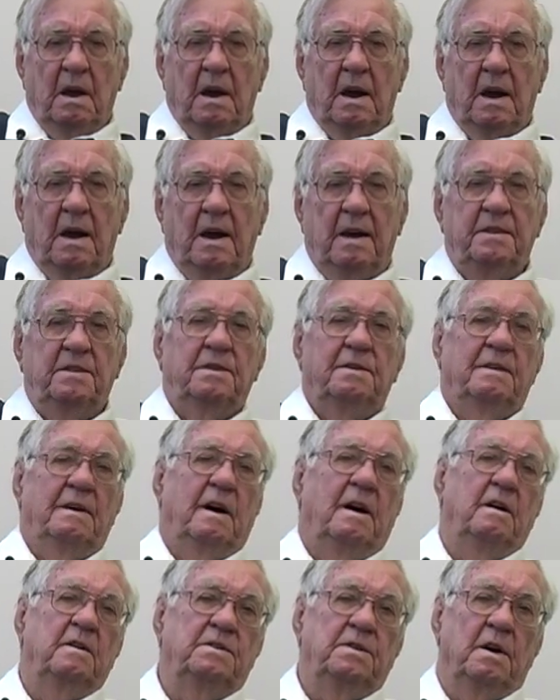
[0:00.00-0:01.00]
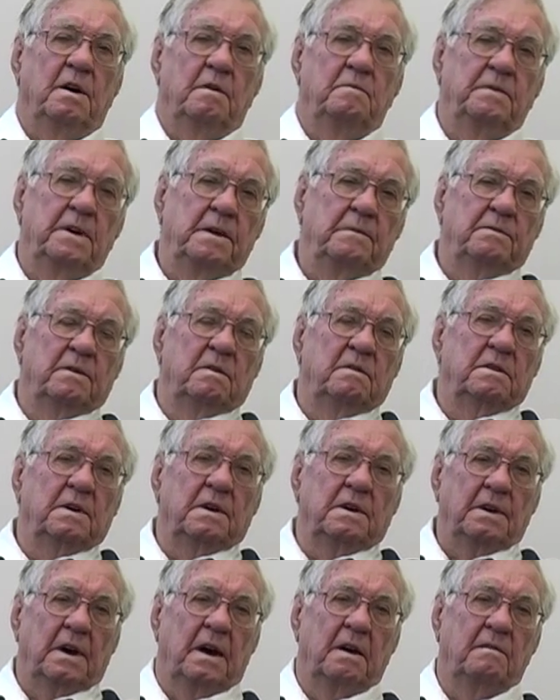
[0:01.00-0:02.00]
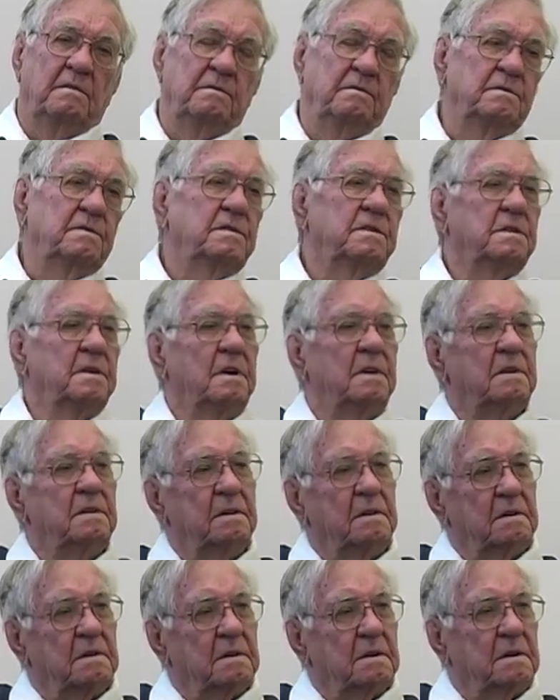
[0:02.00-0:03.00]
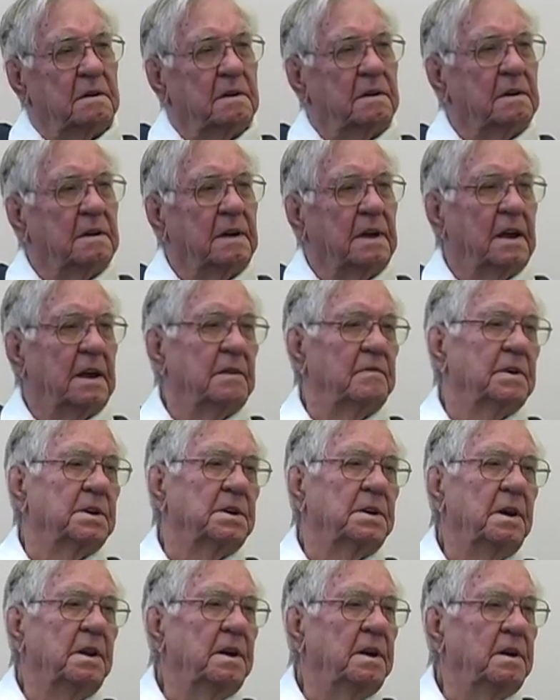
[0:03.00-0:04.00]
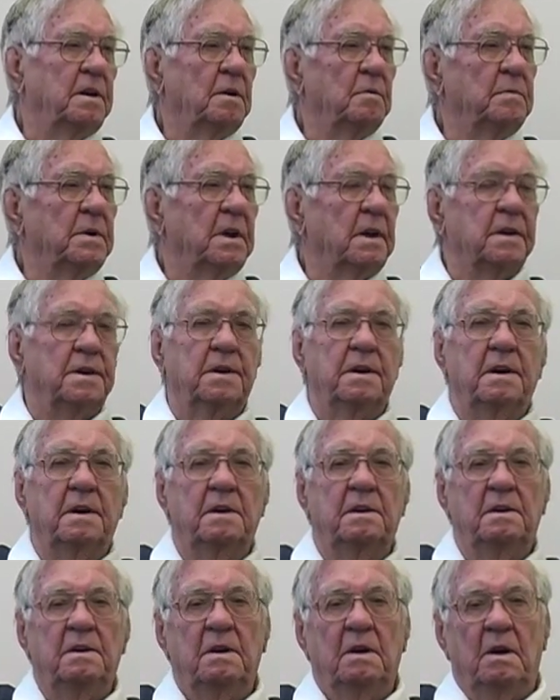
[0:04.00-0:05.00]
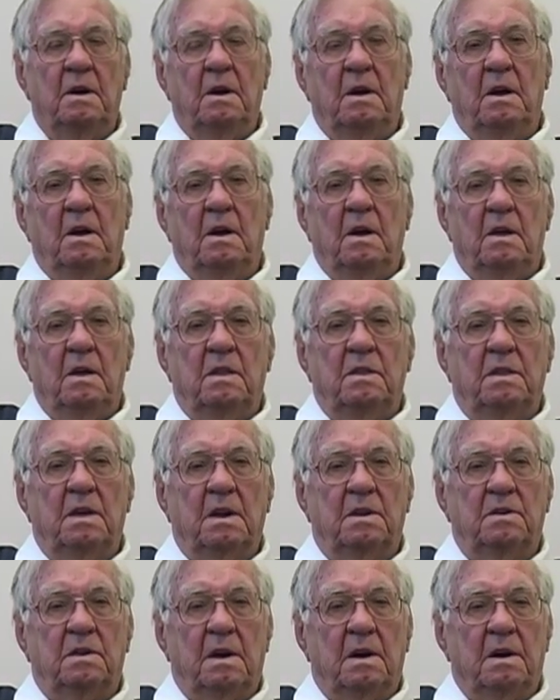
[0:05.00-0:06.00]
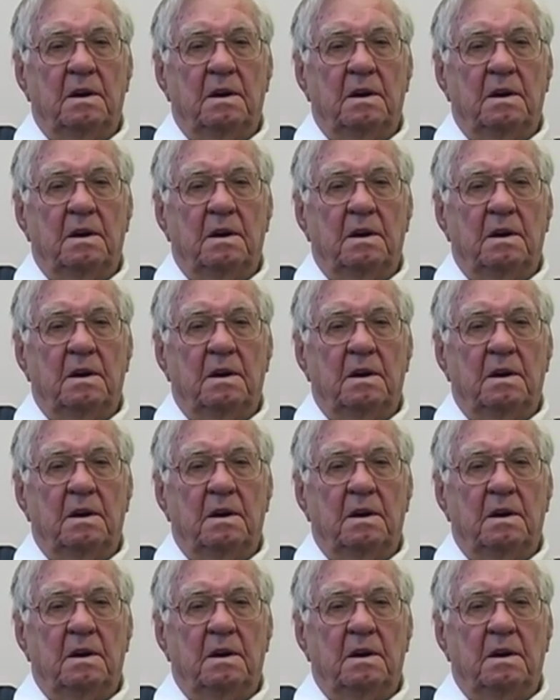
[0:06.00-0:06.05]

I tell people that I was kind of a giddy hillbilly kid, that